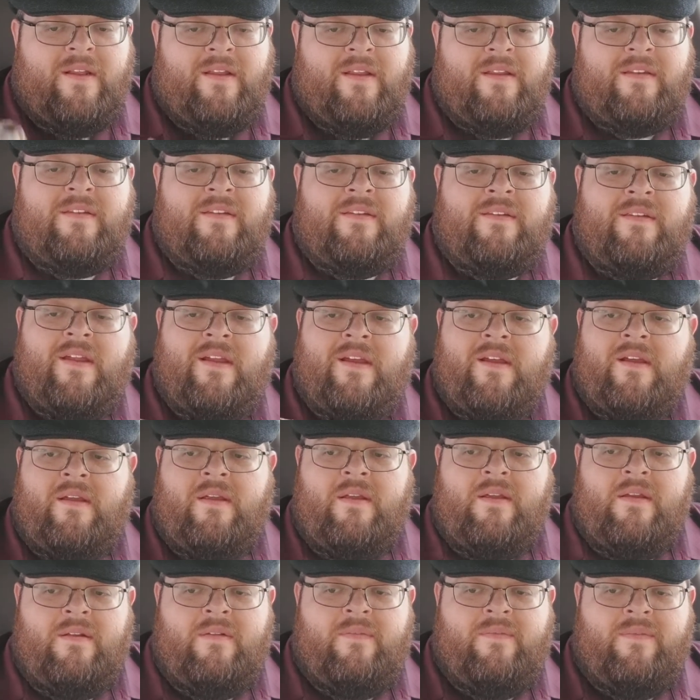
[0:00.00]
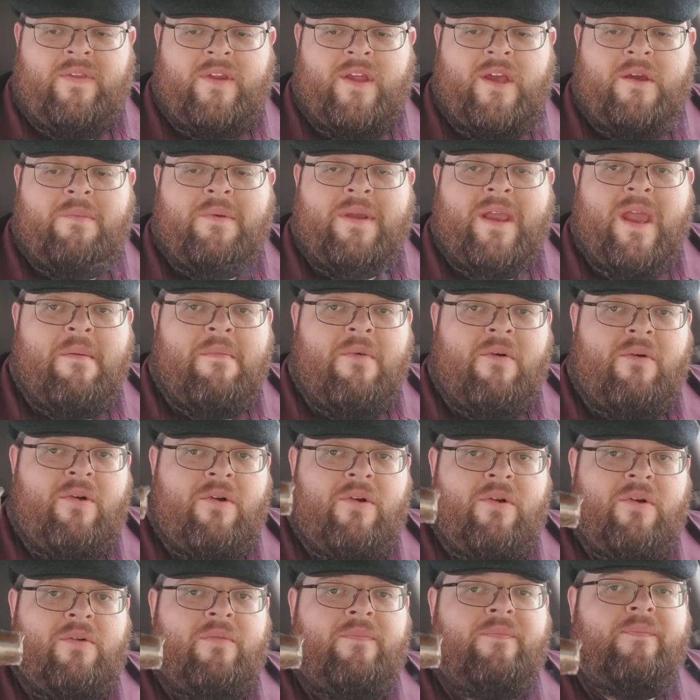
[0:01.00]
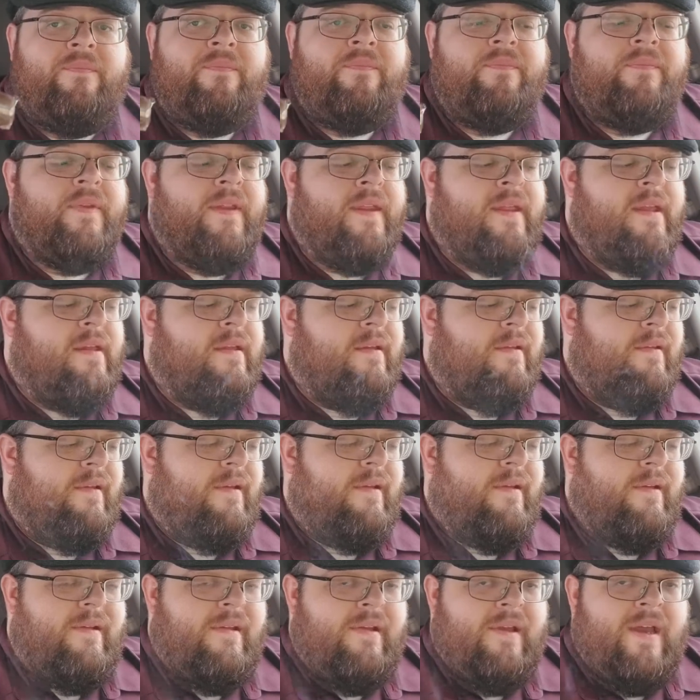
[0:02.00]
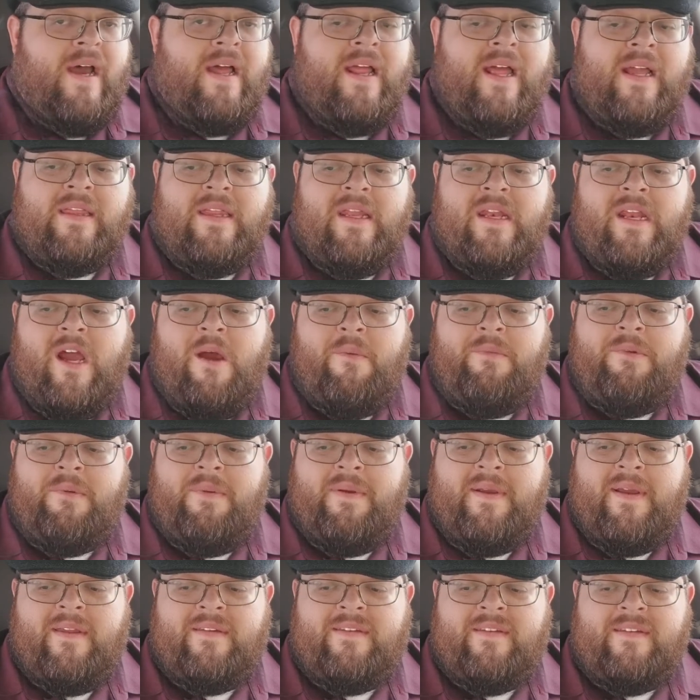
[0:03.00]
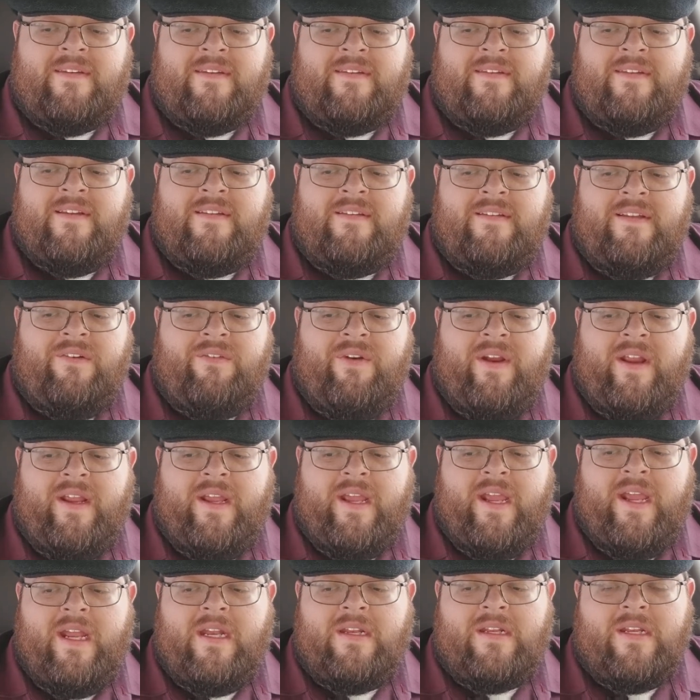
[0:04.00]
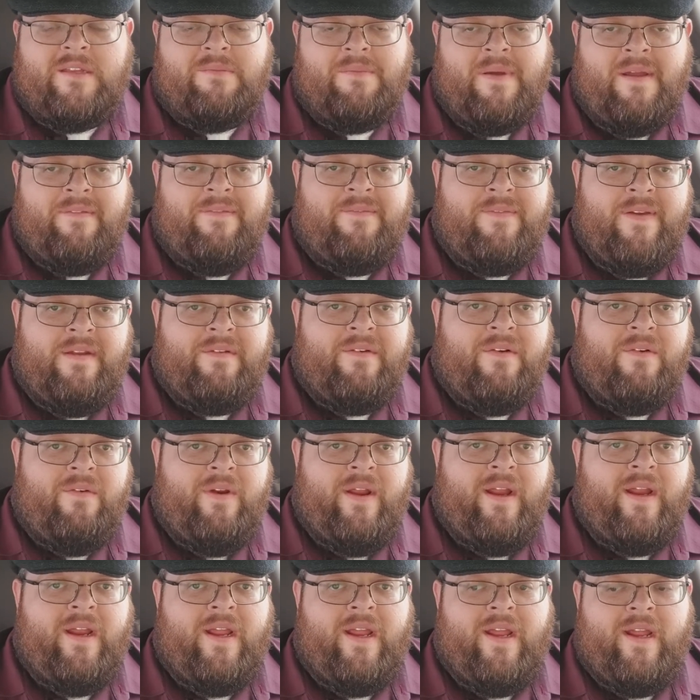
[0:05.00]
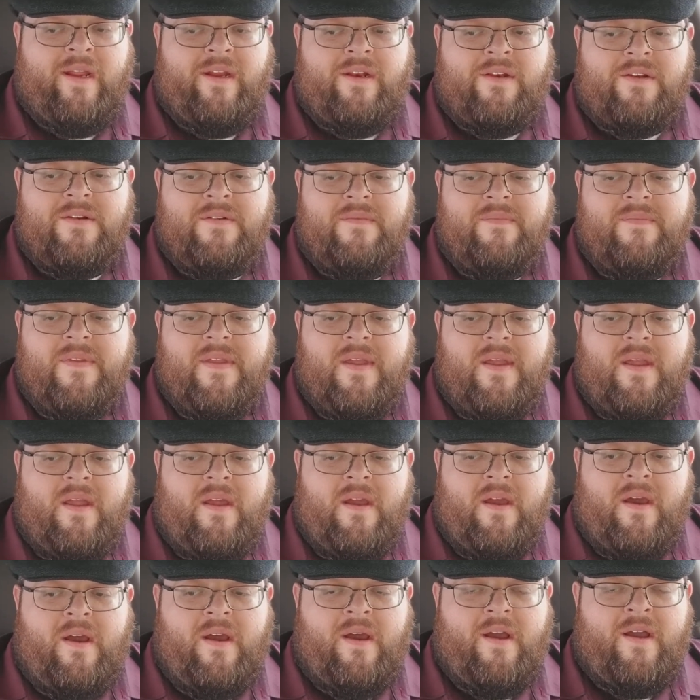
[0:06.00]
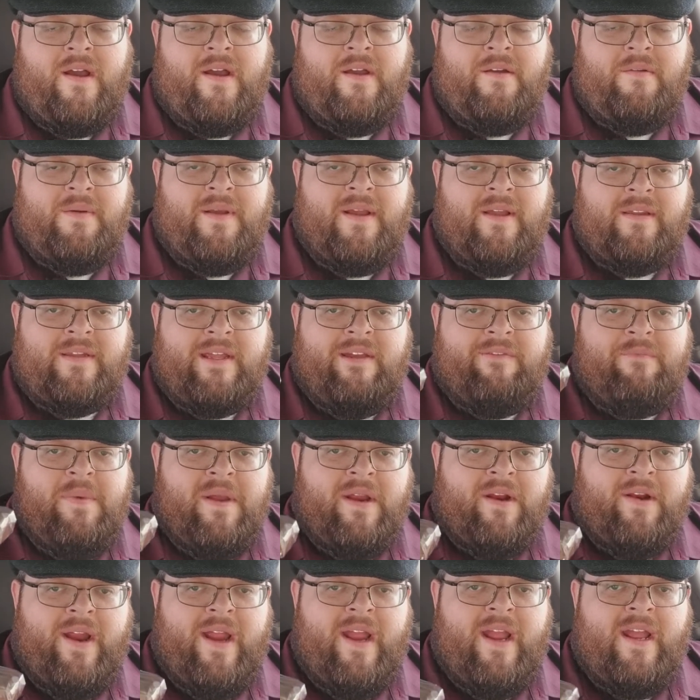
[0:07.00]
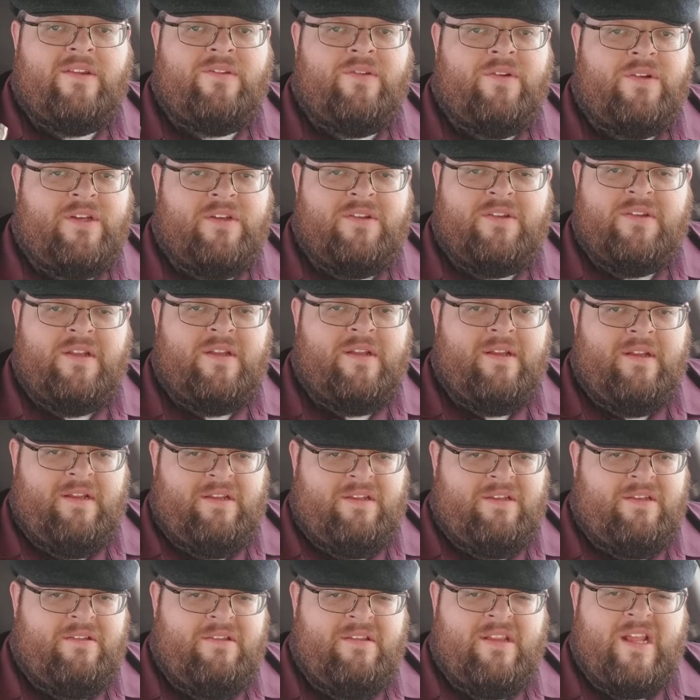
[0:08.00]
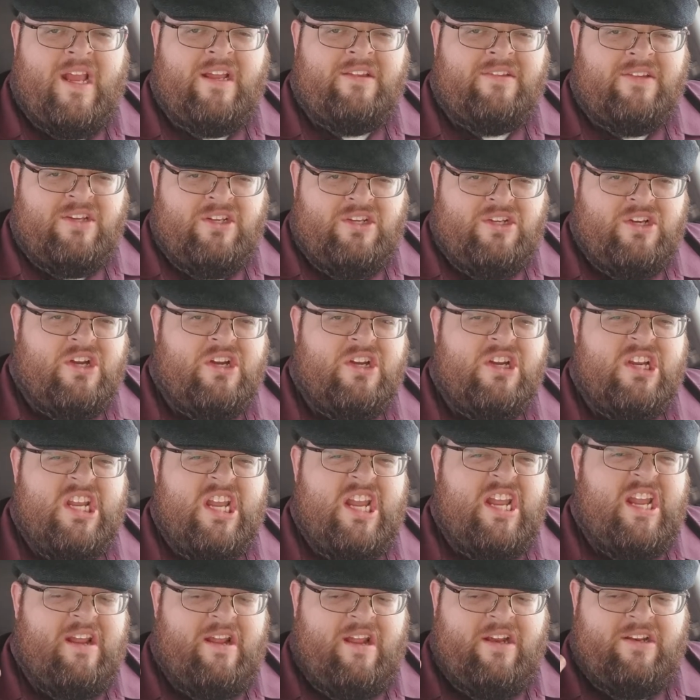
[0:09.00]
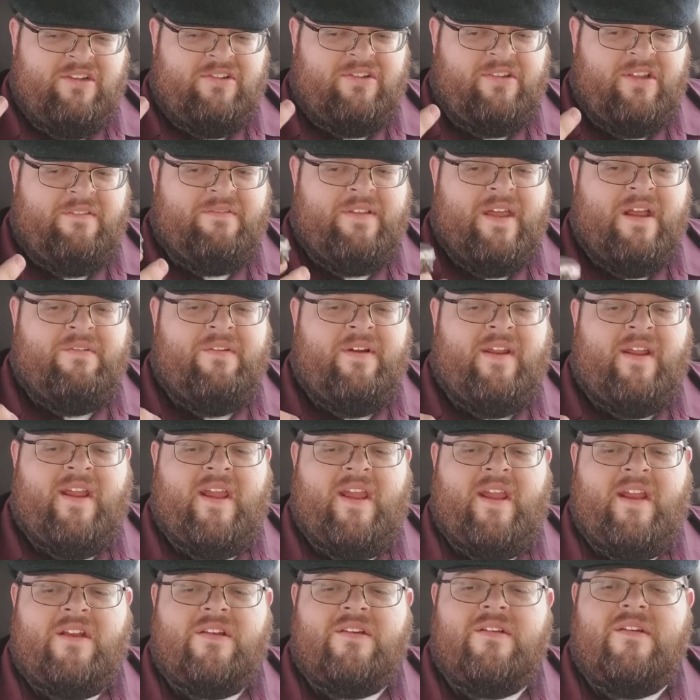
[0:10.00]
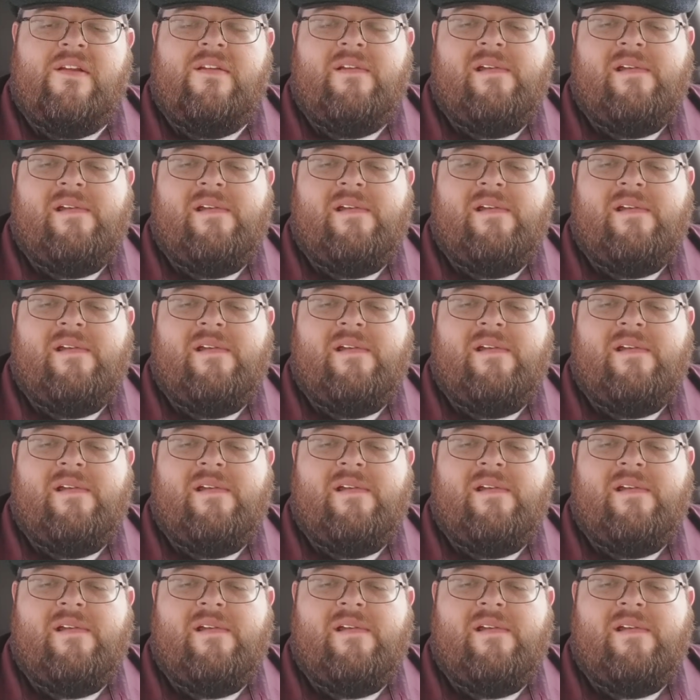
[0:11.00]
This is a Nub Cameroon. I like the Nubs because it's a 60 ring gauge. That's my favorite ring gauge uh, because I have bear hands, so it just it's nice and chunky. I just love that ring gauge.